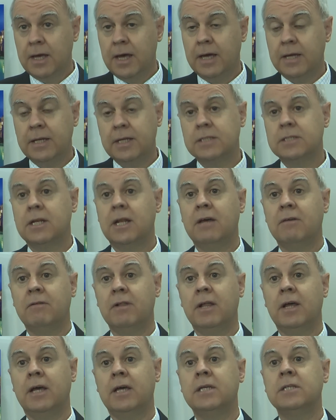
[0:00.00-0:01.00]
and each
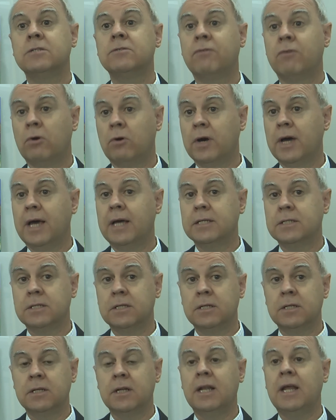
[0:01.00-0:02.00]
level, each floor has
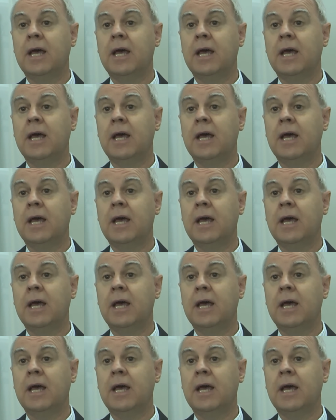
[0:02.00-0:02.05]
an